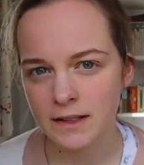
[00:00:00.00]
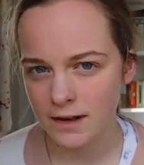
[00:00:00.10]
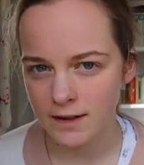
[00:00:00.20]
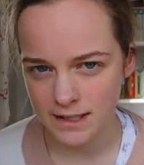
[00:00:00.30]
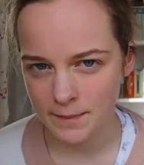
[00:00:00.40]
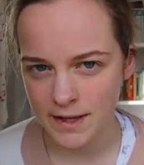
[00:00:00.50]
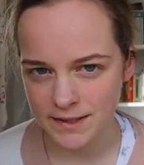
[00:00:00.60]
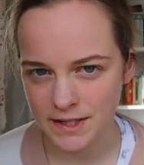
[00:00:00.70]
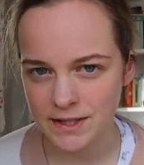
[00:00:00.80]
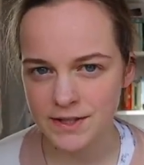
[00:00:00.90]
Nazi
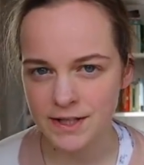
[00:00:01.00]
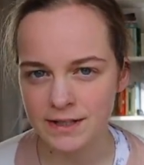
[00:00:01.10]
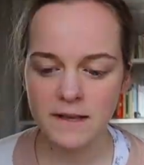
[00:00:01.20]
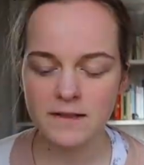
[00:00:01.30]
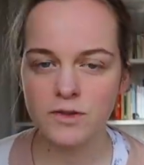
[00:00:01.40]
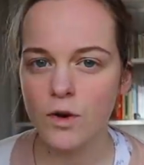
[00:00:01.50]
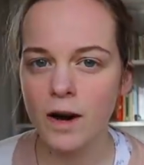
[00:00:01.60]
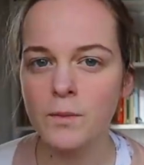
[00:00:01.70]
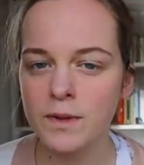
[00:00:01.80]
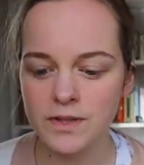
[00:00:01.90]
persecution. This
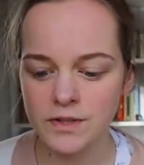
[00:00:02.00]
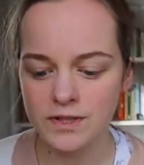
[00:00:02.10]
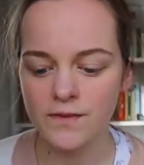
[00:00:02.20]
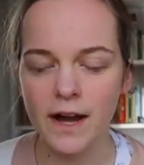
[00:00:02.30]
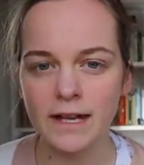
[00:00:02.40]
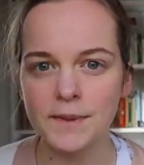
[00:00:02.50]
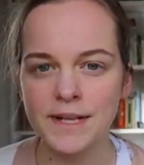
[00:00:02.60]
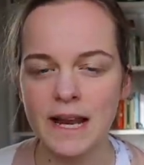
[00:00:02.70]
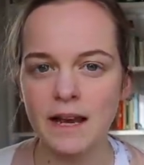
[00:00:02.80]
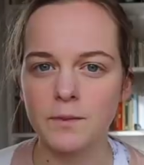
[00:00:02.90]
trial wasn't just for
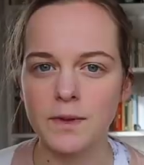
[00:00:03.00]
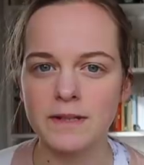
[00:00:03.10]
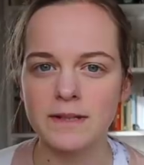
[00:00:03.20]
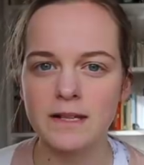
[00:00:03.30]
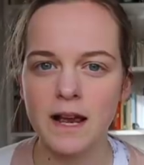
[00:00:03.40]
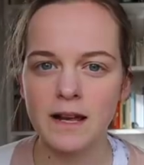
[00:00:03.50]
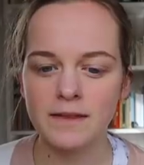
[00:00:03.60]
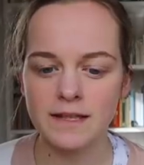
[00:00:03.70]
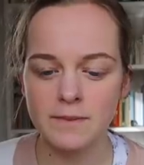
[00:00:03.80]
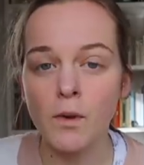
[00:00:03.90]
Eichmann, it was
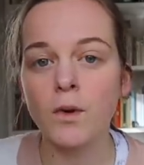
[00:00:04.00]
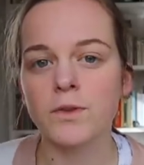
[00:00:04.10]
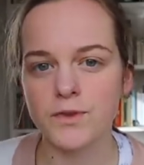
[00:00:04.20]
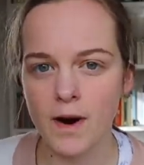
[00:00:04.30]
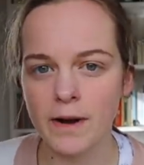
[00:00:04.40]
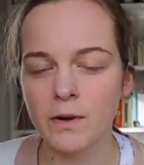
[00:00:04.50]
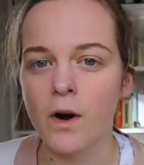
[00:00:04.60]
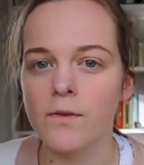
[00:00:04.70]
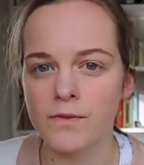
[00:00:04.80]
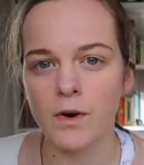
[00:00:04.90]
this moral trial
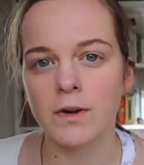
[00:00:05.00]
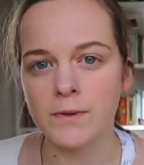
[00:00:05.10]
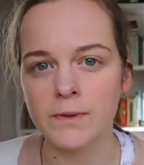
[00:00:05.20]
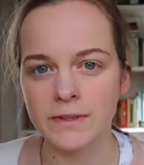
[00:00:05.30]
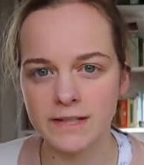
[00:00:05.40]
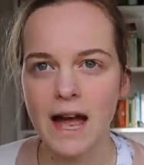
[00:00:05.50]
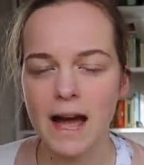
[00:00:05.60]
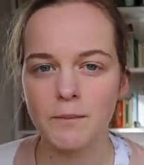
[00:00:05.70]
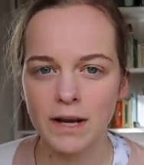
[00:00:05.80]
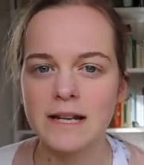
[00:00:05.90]
of the Holocaust
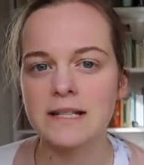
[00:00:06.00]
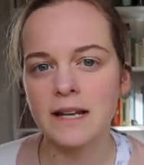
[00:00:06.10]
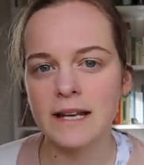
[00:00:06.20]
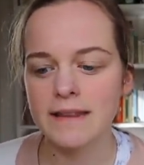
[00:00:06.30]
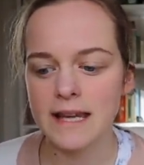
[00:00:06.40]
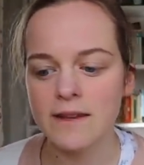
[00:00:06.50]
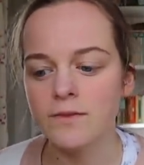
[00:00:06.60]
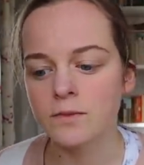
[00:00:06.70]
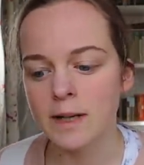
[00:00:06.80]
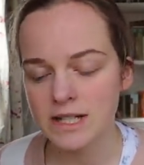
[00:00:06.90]
and bringing to light the
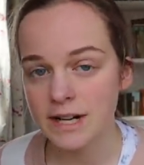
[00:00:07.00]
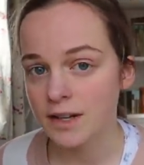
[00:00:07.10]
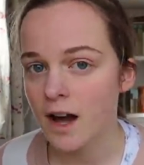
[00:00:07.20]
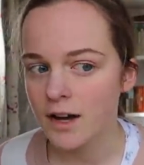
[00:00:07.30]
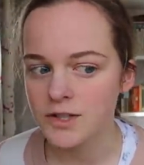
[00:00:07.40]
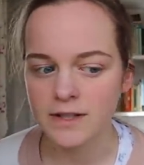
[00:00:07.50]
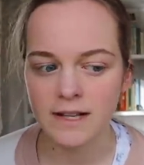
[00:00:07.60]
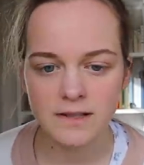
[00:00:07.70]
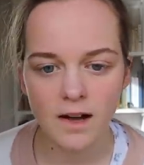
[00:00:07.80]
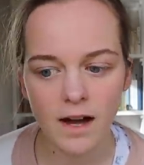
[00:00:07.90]
evil which had occurred during
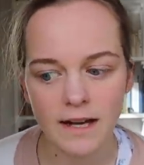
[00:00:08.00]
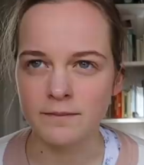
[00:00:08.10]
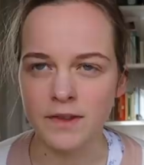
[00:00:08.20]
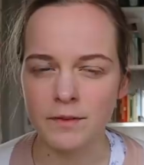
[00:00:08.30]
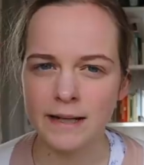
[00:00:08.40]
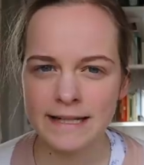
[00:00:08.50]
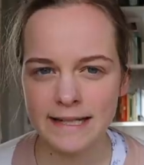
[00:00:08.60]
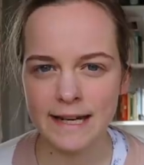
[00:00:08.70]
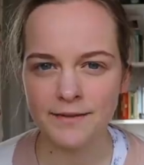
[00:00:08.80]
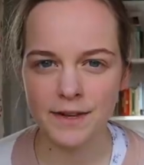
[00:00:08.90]
that time. The really
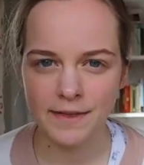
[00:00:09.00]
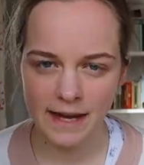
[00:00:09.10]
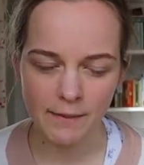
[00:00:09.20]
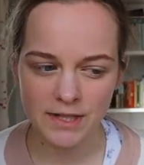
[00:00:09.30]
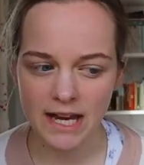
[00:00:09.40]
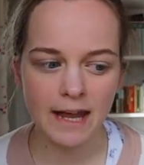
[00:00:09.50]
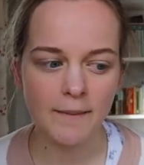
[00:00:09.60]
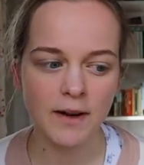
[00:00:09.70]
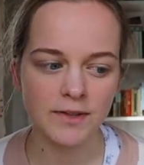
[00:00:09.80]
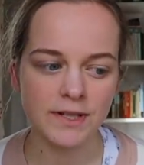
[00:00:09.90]
significant thing which
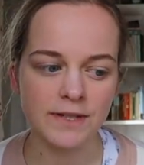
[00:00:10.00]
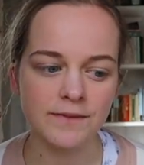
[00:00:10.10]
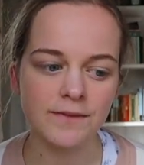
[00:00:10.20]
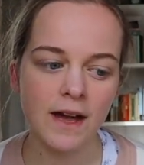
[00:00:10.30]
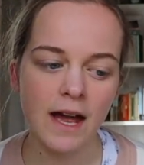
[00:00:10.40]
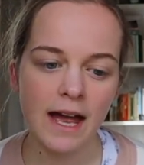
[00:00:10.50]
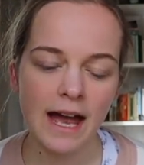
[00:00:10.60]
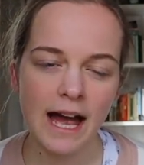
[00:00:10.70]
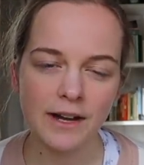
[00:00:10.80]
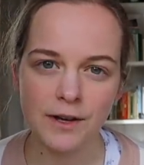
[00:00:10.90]
came out of
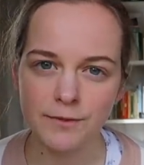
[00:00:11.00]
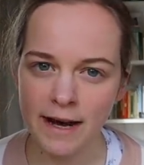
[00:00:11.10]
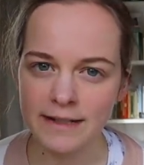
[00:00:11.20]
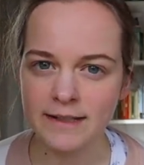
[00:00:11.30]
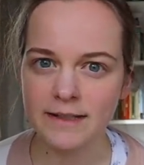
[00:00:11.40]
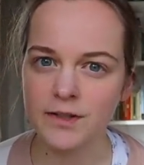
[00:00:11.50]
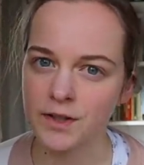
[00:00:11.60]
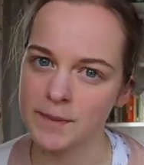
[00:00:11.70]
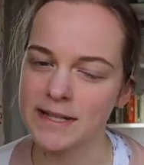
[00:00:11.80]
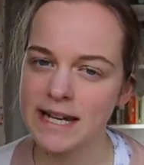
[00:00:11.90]
Hannah Arendt's
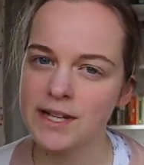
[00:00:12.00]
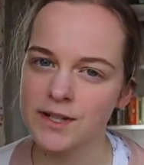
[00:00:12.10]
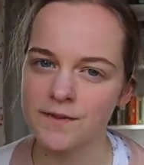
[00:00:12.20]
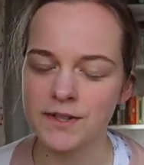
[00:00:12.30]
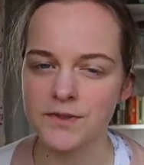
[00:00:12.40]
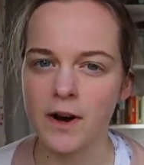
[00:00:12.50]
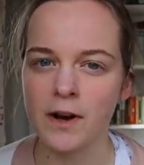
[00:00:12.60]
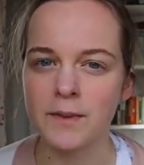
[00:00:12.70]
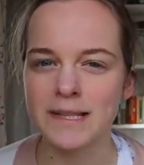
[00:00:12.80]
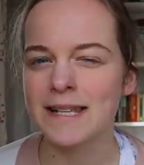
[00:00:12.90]
documentation of this
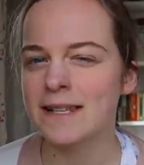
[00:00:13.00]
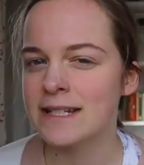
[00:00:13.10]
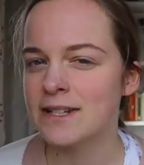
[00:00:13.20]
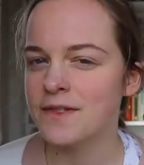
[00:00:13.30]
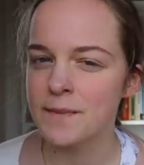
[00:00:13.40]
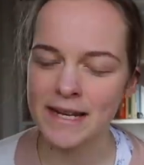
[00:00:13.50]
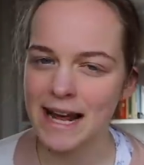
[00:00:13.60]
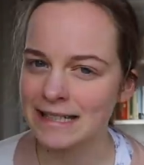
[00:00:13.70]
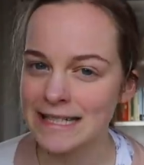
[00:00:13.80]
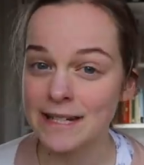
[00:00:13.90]
trial was this idea of the
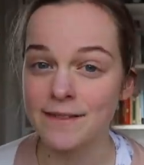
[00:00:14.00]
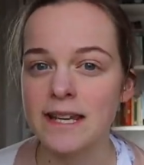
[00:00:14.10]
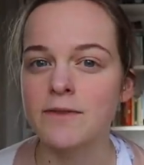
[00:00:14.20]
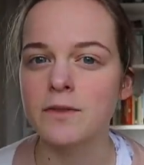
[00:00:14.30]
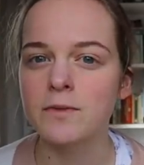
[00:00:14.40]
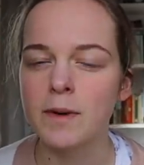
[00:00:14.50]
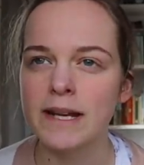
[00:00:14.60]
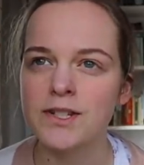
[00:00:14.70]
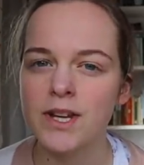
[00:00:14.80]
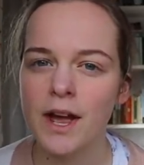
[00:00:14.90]
banality of evil,
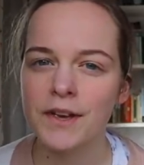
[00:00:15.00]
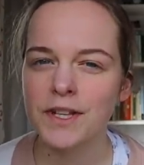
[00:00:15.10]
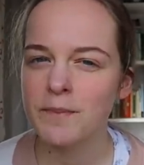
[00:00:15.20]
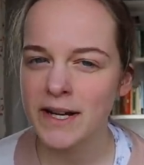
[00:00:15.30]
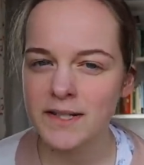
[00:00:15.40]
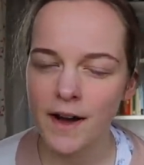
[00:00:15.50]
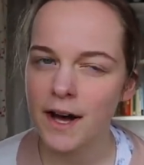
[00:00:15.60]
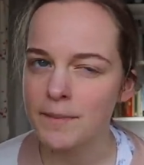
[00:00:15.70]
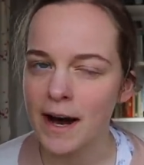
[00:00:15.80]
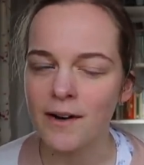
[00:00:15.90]
which you might have
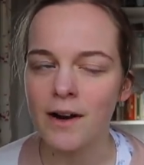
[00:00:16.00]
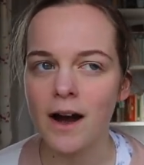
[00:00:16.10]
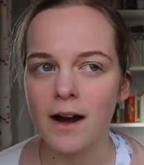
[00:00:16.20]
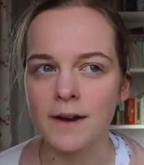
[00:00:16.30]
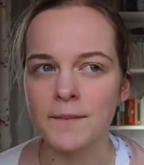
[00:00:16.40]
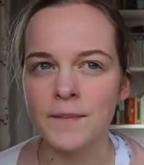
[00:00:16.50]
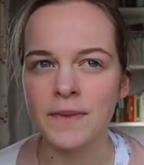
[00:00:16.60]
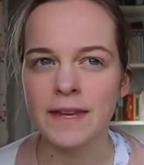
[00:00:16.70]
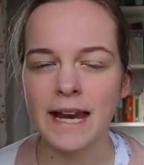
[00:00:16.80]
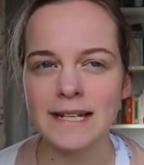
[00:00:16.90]
heard about.
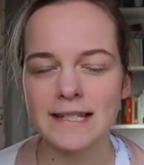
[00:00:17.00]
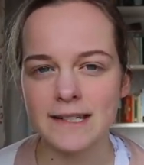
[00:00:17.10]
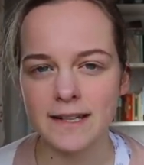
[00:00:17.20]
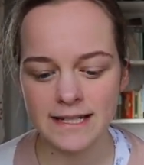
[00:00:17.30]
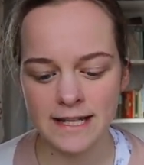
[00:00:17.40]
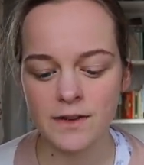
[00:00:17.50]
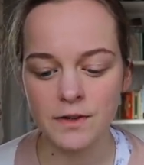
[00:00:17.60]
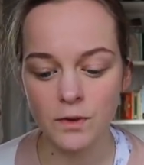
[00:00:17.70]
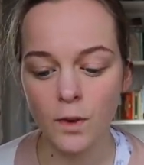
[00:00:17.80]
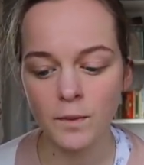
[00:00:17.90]
It's this idea
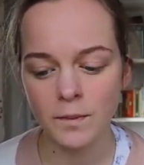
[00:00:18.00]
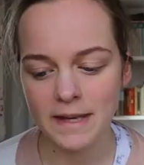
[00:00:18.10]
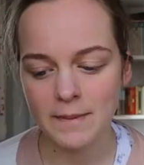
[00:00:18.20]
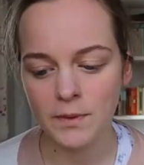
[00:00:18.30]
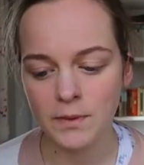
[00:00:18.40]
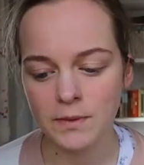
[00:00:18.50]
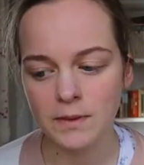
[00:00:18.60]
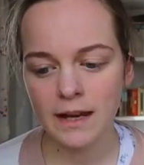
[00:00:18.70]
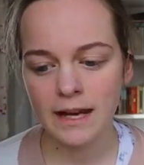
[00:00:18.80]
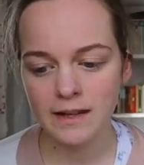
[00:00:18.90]
that normal people
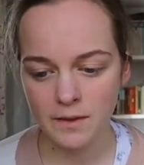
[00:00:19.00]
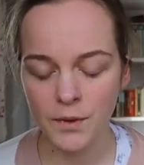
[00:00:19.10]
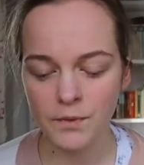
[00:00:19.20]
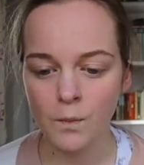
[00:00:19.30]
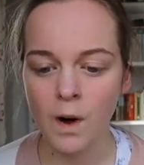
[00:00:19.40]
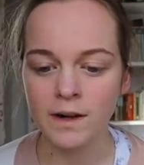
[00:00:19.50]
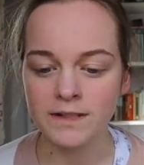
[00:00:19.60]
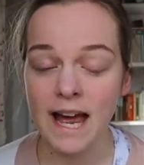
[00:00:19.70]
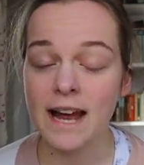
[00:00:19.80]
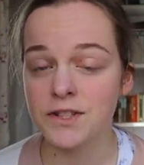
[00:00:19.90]
in the modern
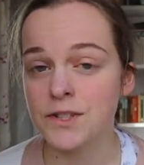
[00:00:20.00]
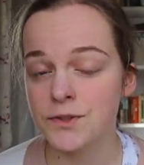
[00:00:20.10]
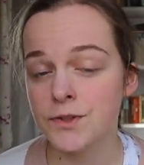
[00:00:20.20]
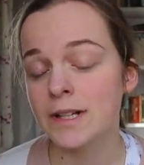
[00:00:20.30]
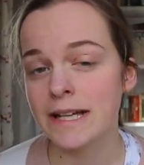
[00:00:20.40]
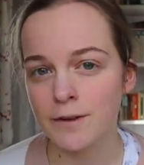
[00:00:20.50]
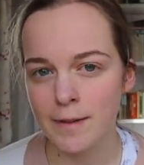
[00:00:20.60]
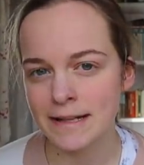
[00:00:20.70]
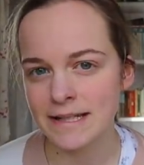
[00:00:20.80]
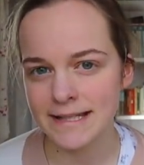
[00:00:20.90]
world can do truly
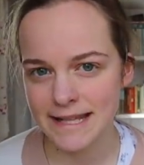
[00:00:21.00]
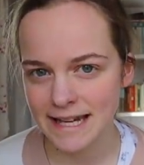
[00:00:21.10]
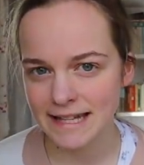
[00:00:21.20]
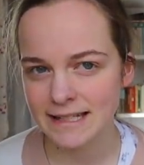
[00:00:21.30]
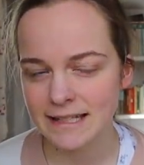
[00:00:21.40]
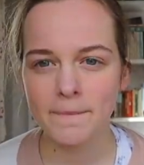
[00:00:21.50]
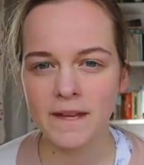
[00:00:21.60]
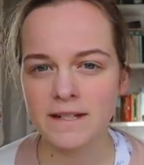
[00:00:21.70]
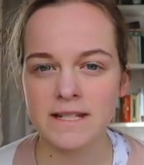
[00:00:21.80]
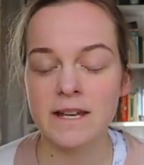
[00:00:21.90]
horrendous things.
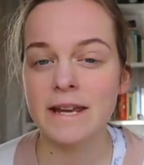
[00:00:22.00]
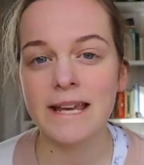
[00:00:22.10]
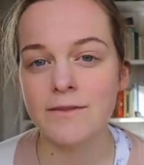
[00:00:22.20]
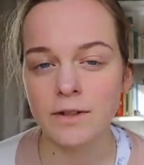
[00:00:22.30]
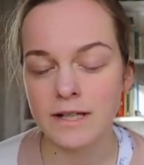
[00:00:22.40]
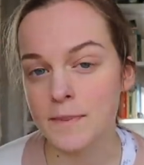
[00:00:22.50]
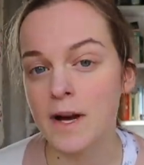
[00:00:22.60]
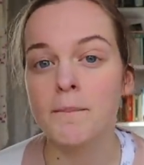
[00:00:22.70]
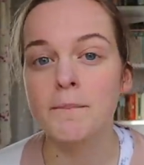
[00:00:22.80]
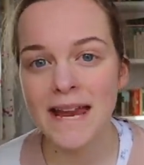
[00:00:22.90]
The idea that evil has
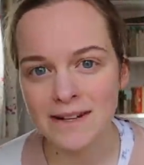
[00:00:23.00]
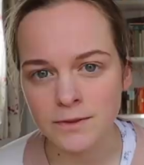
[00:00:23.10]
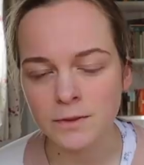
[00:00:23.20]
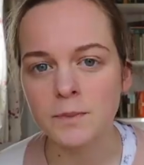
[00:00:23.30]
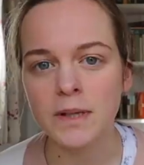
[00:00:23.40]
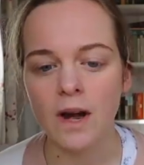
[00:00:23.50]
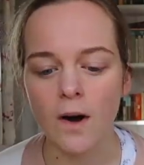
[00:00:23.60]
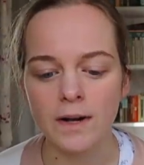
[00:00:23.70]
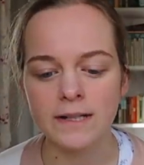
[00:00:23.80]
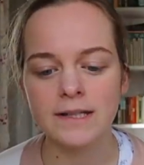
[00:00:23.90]
become banal
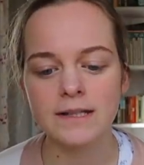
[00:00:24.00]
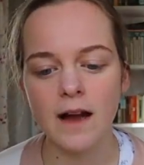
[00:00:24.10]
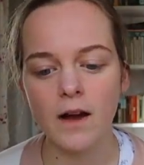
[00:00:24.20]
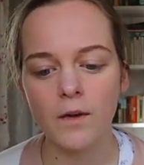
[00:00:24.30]
because